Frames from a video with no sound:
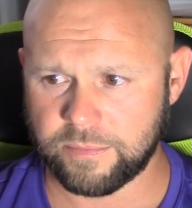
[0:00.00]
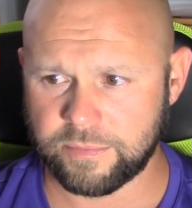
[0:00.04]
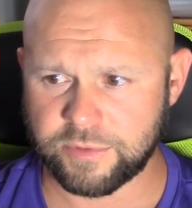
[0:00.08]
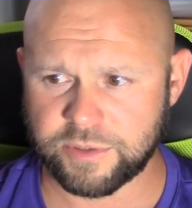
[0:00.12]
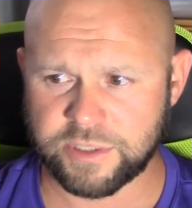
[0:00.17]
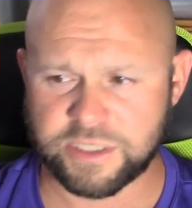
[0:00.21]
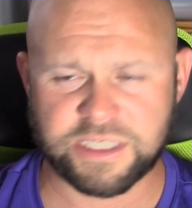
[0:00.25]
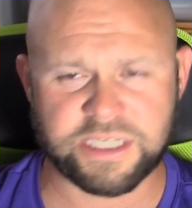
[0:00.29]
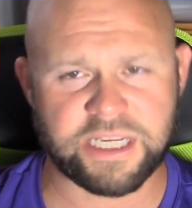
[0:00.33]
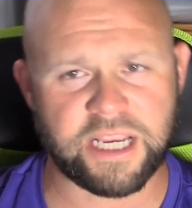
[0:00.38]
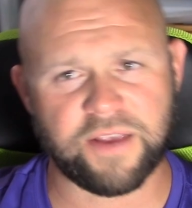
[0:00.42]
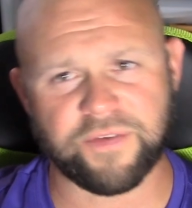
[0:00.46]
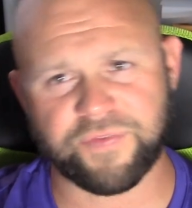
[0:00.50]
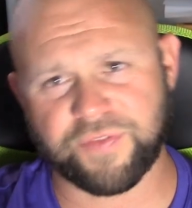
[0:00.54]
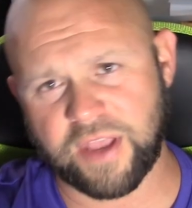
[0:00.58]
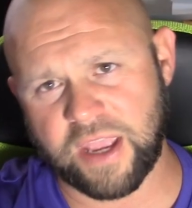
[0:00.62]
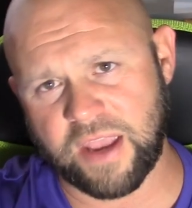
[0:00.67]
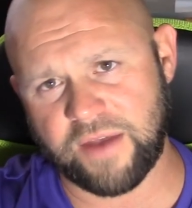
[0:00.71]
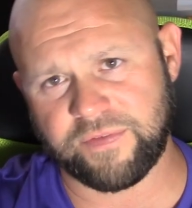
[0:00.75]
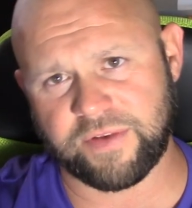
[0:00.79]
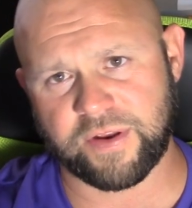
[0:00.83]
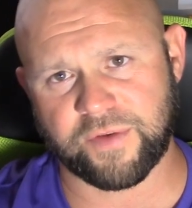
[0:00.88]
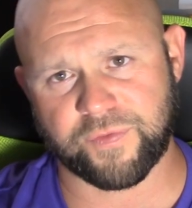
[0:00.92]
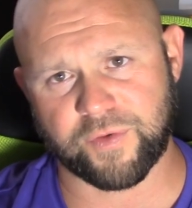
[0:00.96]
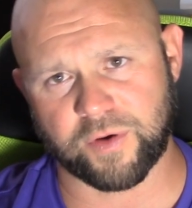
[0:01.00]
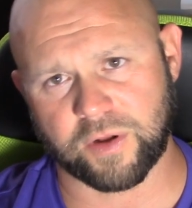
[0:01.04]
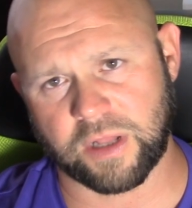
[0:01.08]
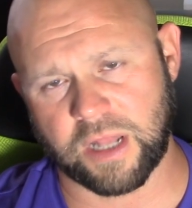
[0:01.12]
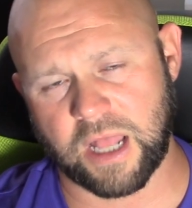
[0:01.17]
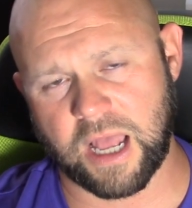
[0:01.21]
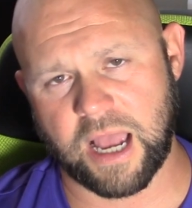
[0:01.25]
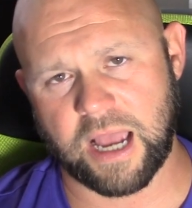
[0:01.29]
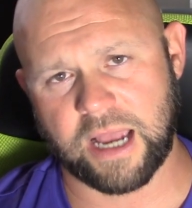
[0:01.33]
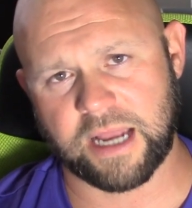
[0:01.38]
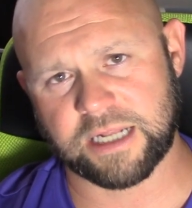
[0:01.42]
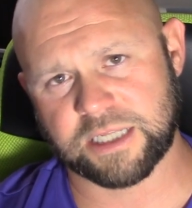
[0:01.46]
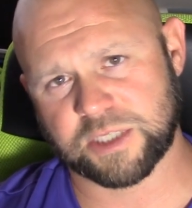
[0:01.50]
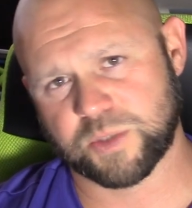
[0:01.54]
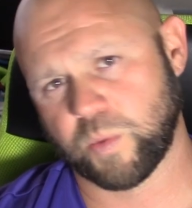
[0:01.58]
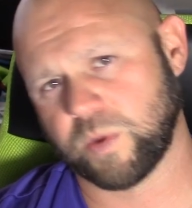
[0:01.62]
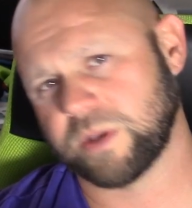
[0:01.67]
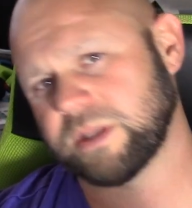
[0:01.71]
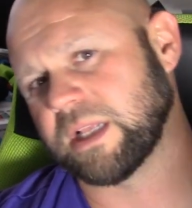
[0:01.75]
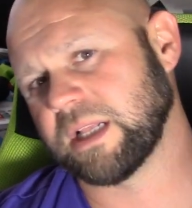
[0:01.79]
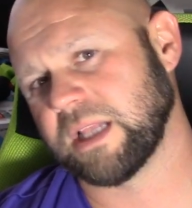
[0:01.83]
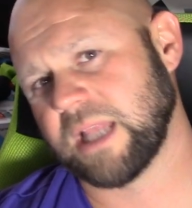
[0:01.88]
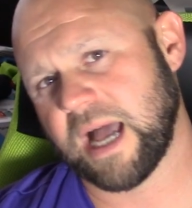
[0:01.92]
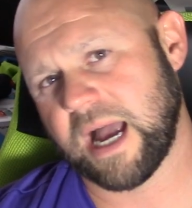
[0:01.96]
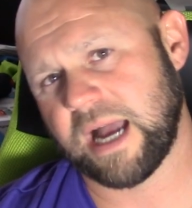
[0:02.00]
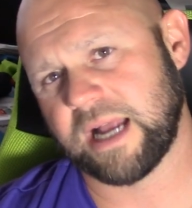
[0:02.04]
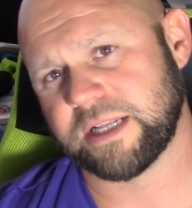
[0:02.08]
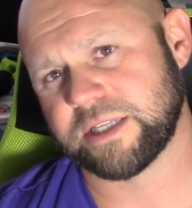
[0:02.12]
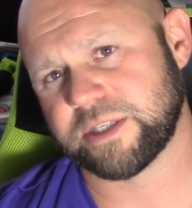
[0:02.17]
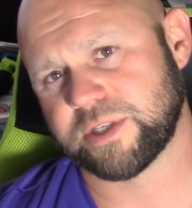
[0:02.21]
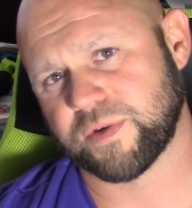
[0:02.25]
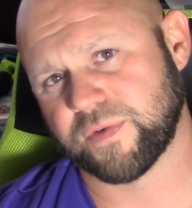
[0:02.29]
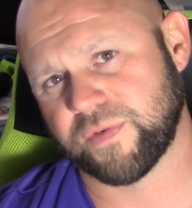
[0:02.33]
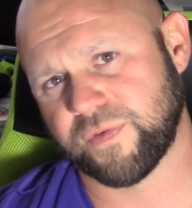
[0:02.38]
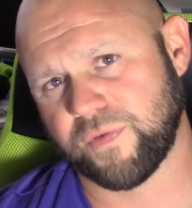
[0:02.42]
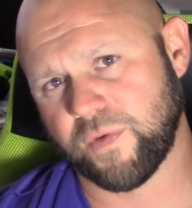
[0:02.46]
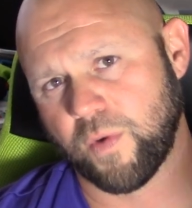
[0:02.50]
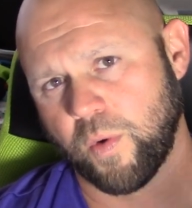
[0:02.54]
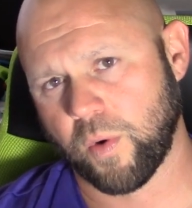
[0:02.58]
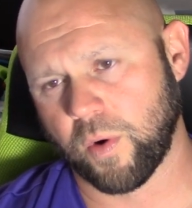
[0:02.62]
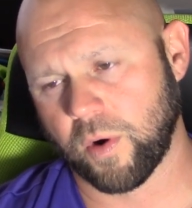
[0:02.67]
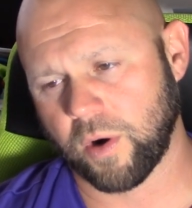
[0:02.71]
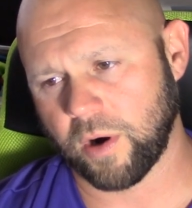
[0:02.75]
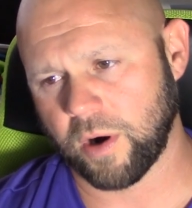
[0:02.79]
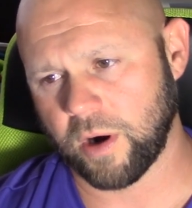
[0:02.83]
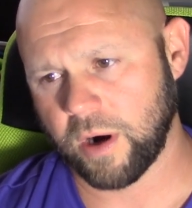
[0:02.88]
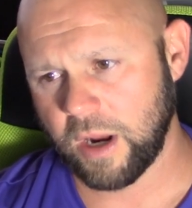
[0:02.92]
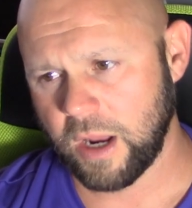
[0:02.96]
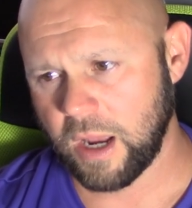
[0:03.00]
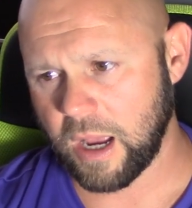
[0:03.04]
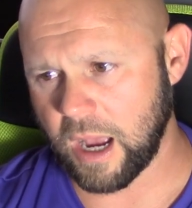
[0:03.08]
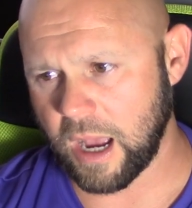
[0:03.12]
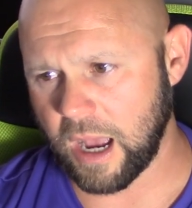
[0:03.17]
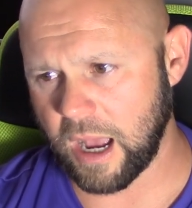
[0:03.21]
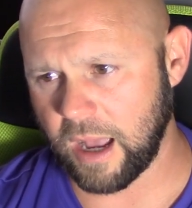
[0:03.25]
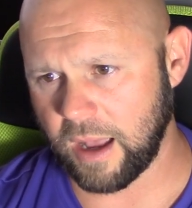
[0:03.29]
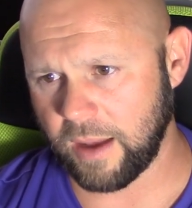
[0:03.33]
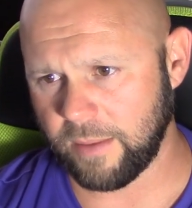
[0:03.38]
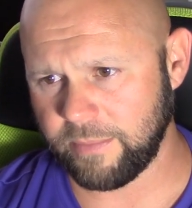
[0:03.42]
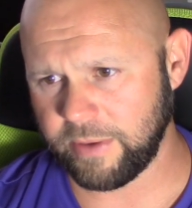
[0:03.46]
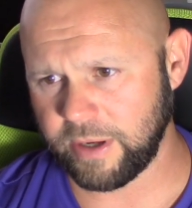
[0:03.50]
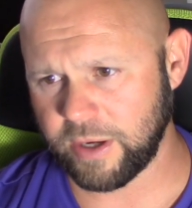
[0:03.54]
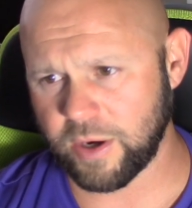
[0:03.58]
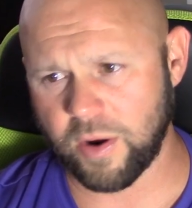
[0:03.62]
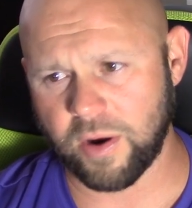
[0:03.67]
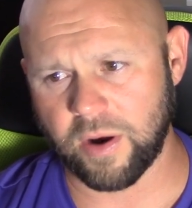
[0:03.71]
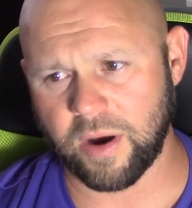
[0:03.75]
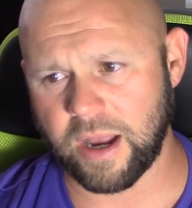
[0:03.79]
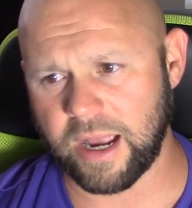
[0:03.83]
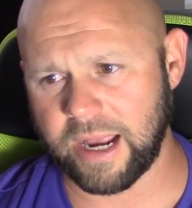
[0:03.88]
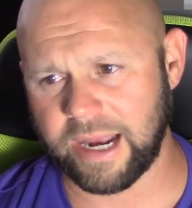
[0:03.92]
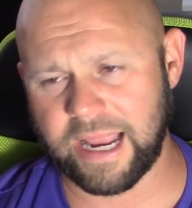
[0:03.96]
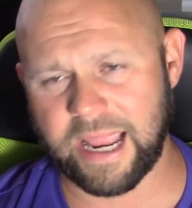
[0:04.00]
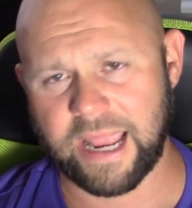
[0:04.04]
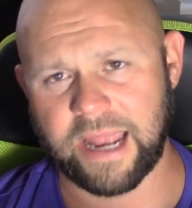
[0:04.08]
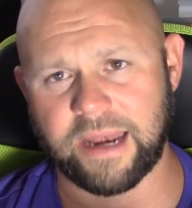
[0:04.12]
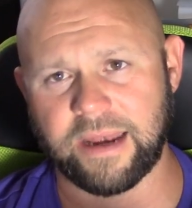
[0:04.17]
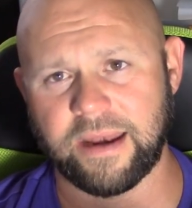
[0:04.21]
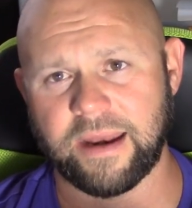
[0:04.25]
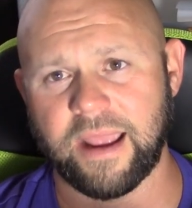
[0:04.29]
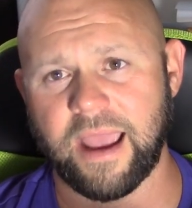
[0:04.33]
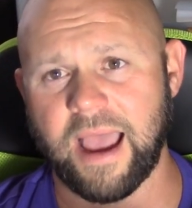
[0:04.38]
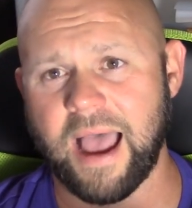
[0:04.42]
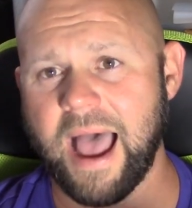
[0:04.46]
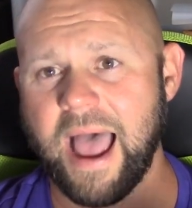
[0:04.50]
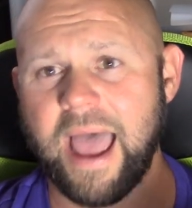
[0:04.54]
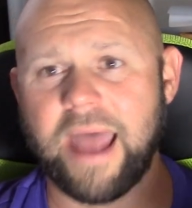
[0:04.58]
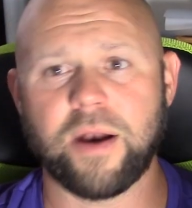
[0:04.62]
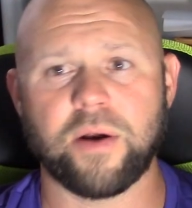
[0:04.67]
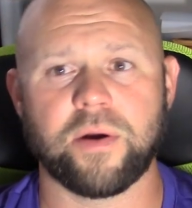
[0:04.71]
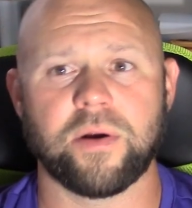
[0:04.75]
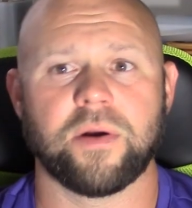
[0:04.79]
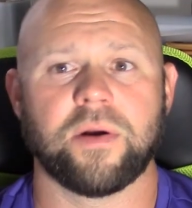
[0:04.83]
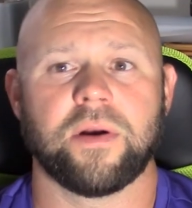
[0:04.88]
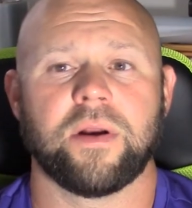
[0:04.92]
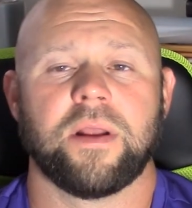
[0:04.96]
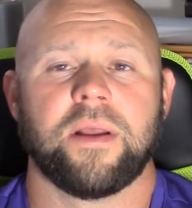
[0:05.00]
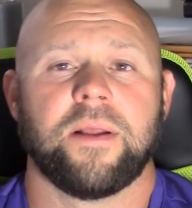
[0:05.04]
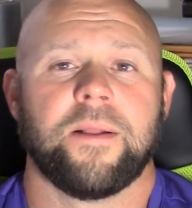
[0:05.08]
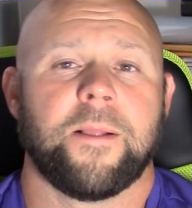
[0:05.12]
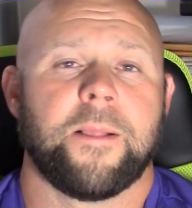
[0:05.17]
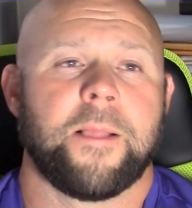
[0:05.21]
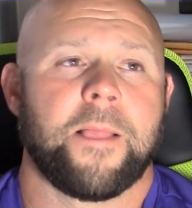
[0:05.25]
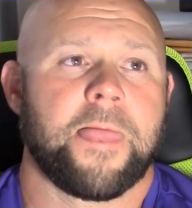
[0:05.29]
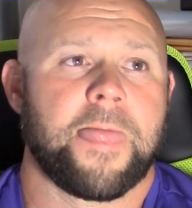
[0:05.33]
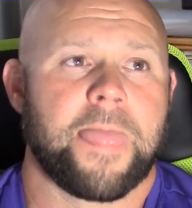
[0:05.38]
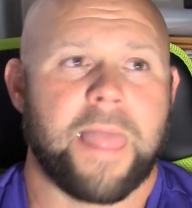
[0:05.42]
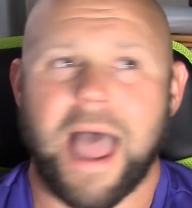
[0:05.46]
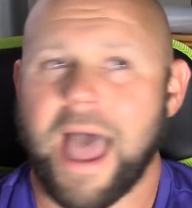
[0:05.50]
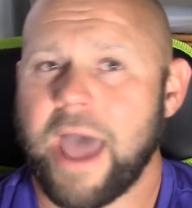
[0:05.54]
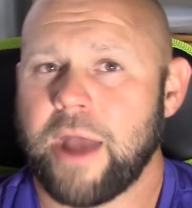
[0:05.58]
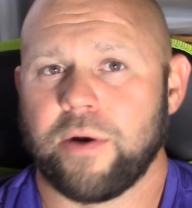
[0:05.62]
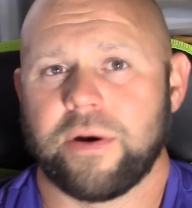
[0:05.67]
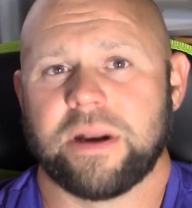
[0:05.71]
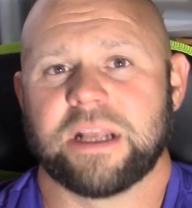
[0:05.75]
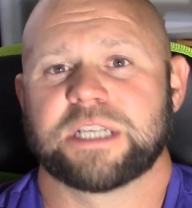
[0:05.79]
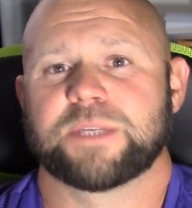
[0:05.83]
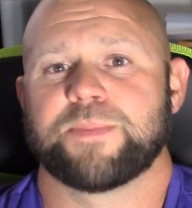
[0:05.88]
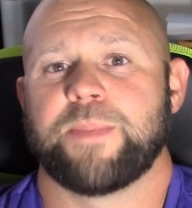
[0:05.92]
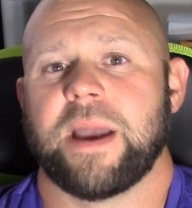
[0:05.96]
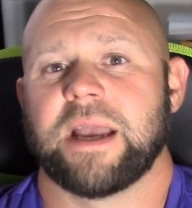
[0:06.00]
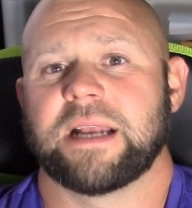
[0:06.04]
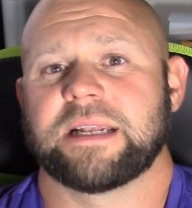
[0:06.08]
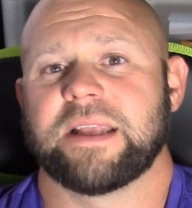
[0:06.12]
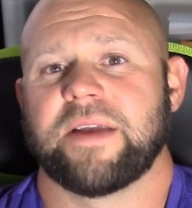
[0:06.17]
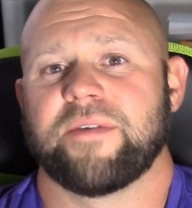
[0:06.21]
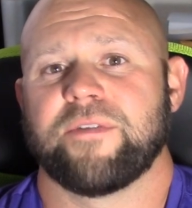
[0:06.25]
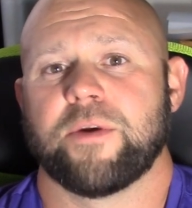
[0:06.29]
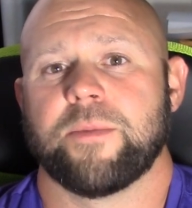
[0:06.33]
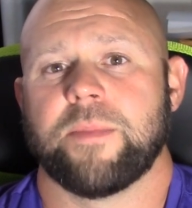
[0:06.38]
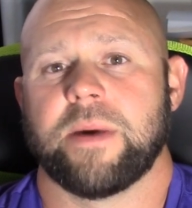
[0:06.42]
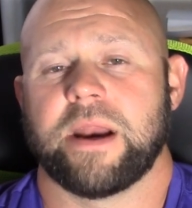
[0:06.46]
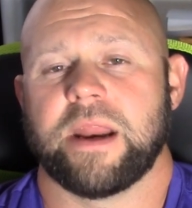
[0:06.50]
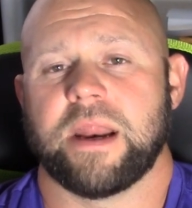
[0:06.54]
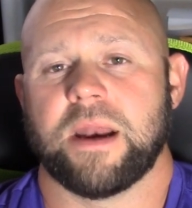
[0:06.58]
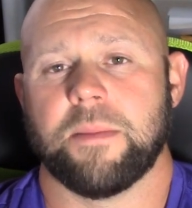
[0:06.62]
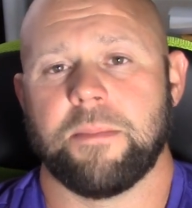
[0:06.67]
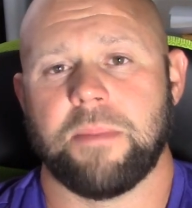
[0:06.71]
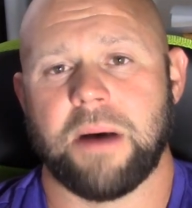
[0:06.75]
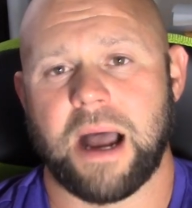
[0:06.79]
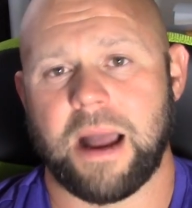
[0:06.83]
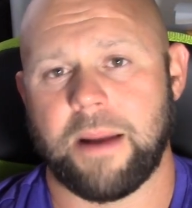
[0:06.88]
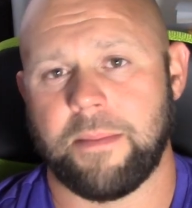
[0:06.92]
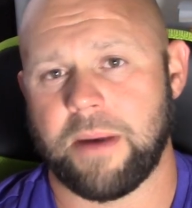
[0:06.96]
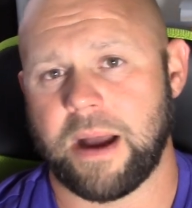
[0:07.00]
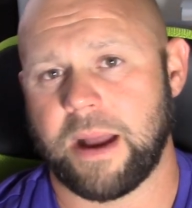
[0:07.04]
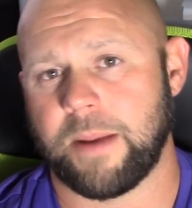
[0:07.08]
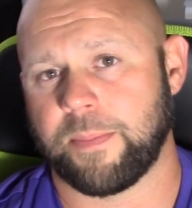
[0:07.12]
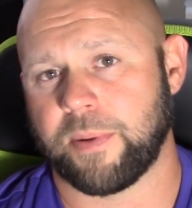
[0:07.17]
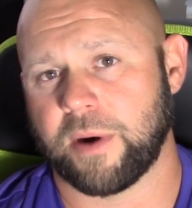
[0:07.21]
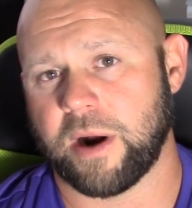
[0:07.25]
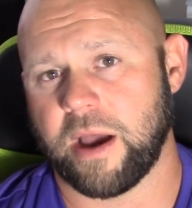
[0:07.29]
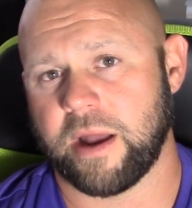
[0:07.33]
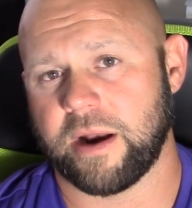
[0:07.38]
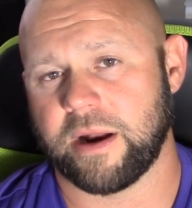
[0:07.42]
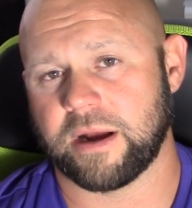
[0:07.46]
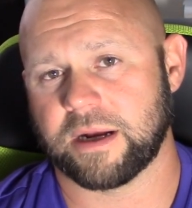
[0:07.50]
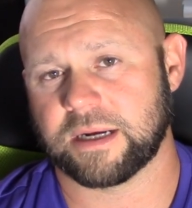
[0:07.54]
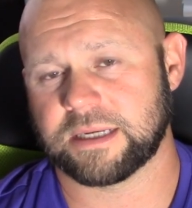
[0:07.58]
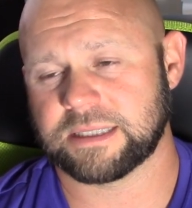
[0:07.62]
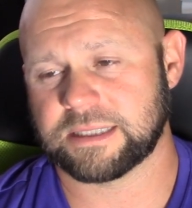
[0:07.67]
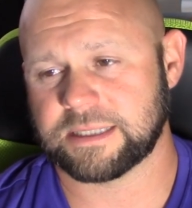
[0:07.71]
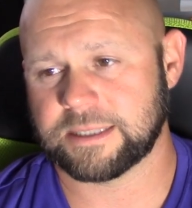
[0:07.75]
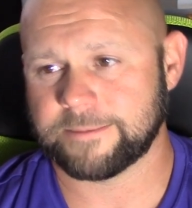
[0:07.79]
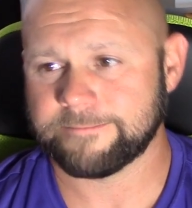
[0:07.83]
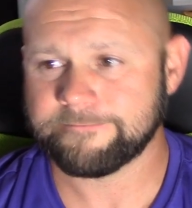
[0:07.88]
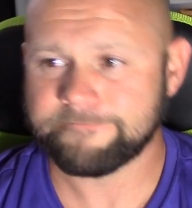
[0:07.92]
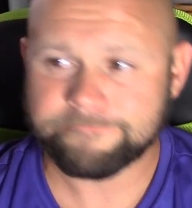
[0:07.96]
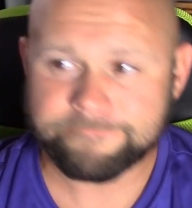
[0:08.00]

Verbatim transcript: see if they have different lines, what the lines are for. You know, again, I don't expect everybody to buy my products.